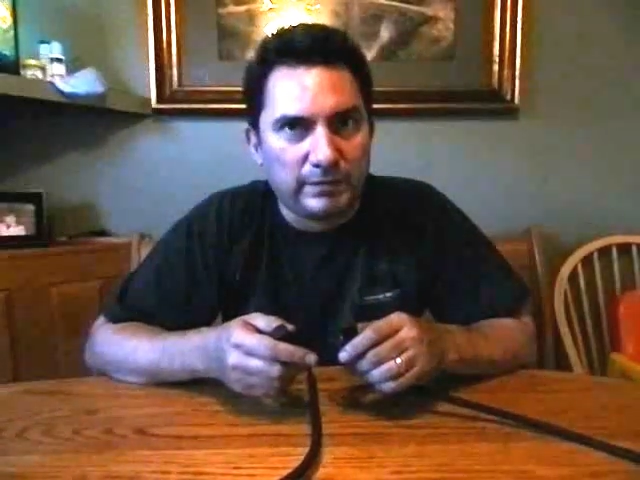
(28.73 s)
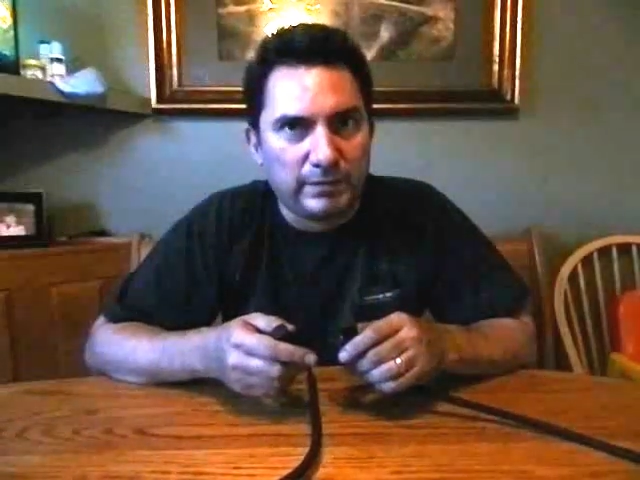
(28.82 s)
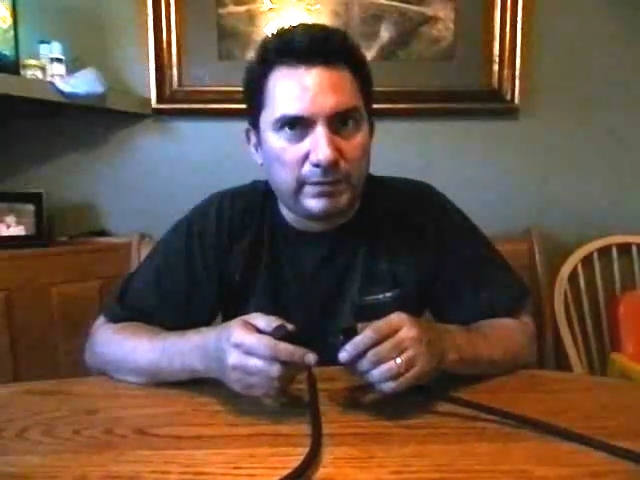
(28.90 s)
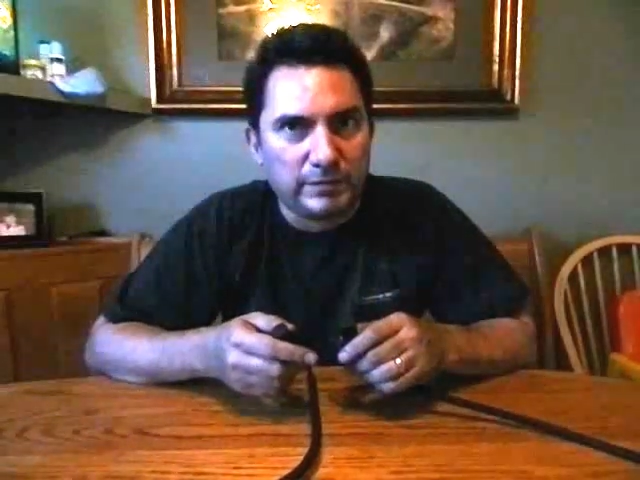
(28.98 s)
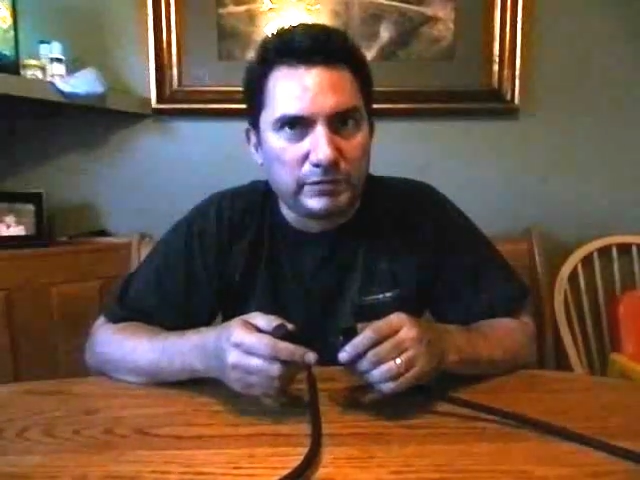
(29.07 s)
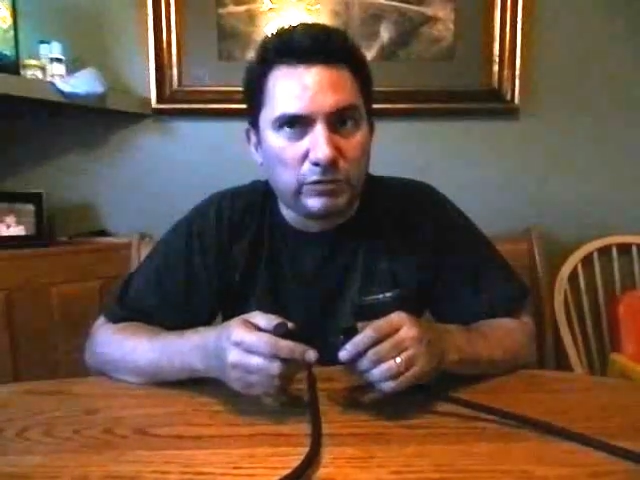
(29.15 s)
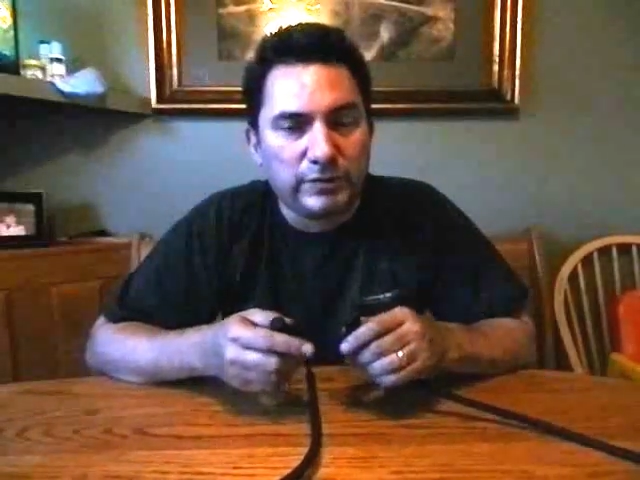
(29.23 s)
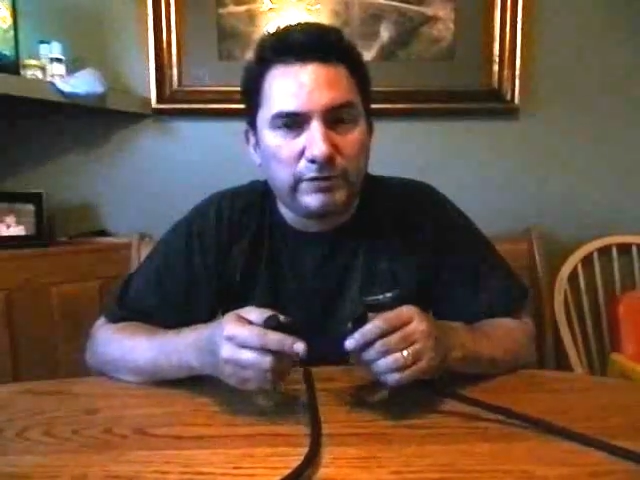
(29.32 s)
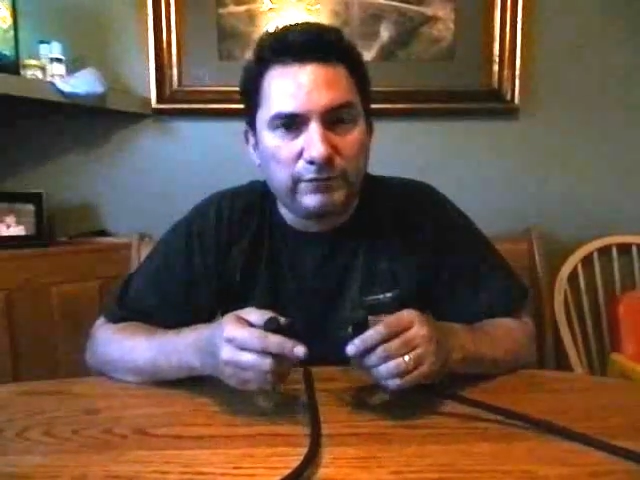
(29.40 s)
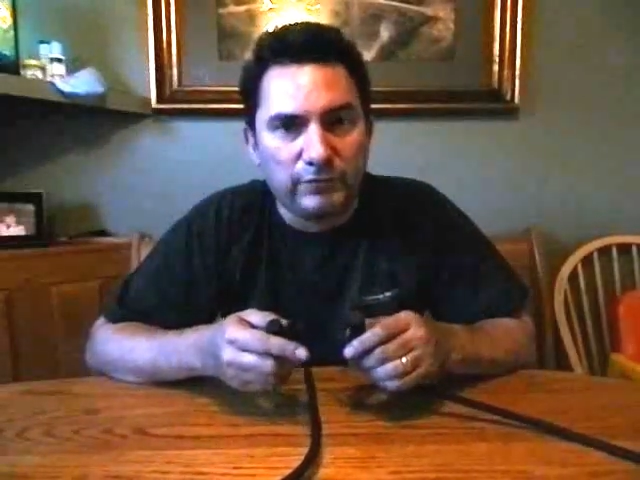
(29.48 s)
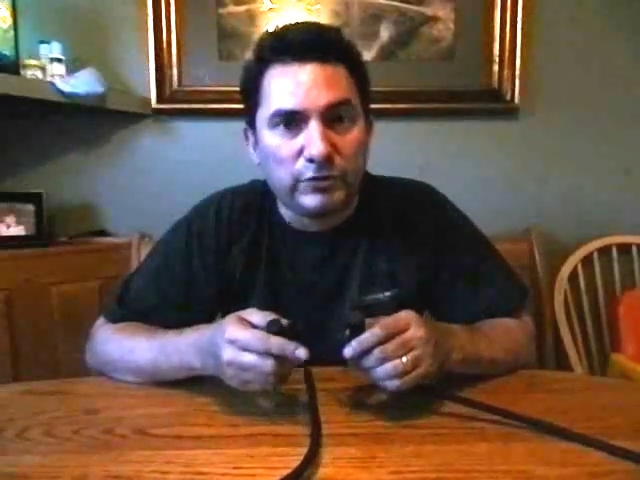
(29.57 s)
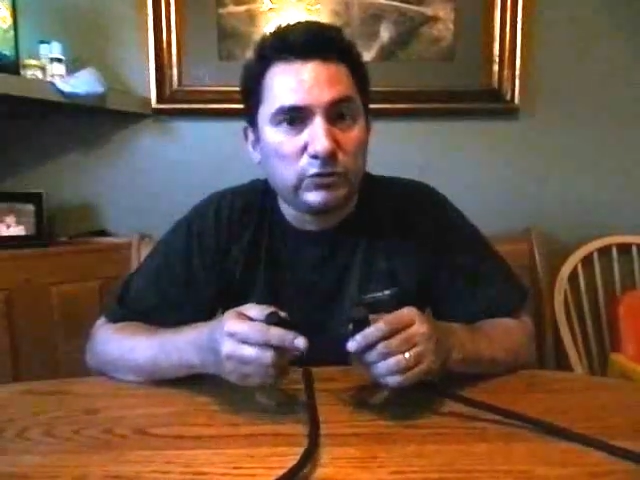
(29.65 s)
is
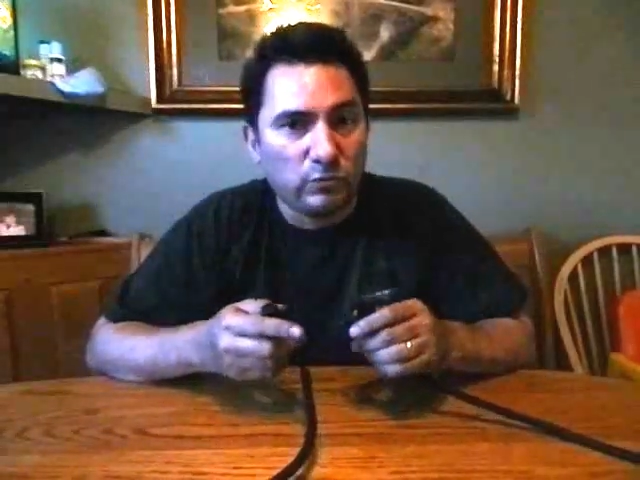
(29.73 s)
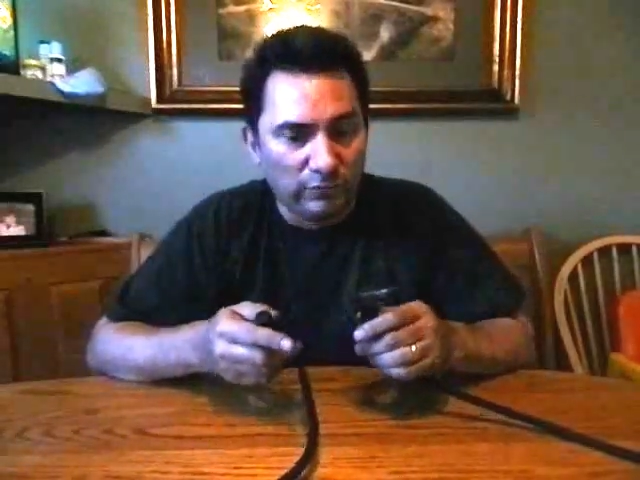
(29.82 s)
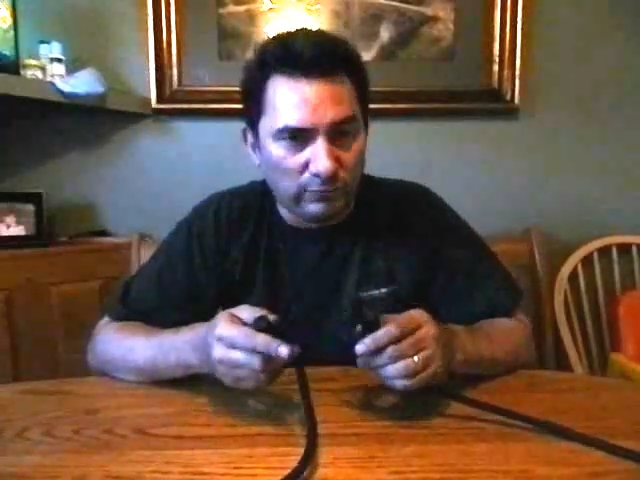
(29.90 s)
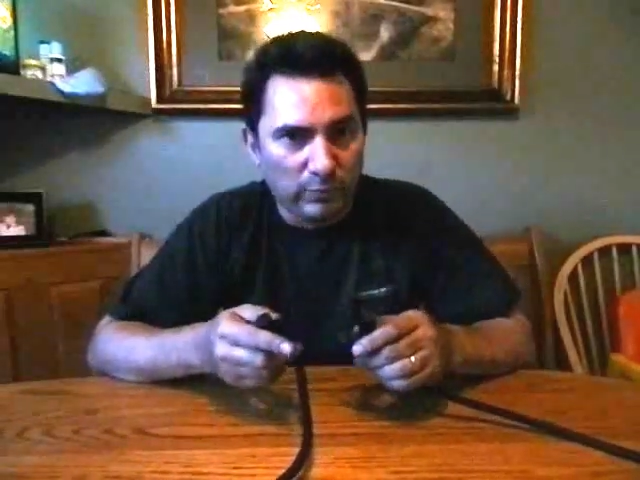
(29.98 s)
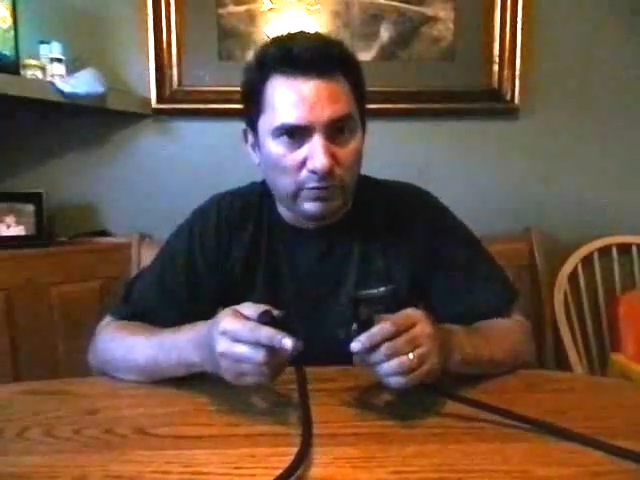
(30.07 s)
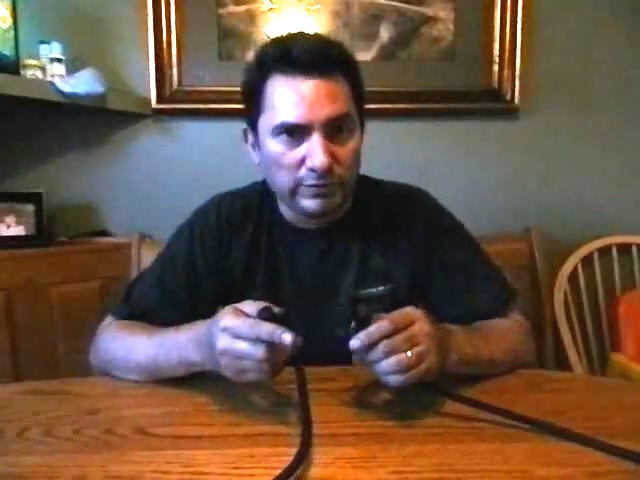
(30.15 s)
looking for 12